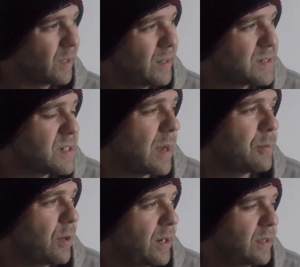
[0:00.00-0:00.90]
And it
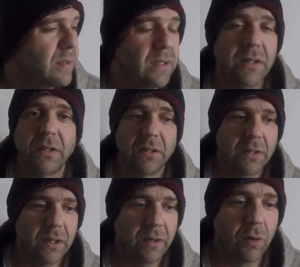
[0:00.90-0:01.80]
stopped raining.
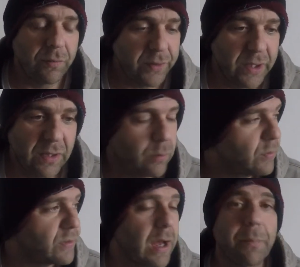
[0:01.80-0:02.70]
And hopefully it
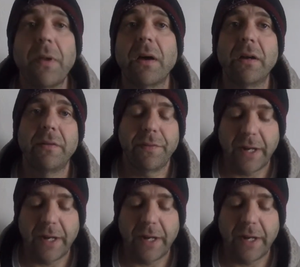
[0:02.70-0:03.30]
will stop long enough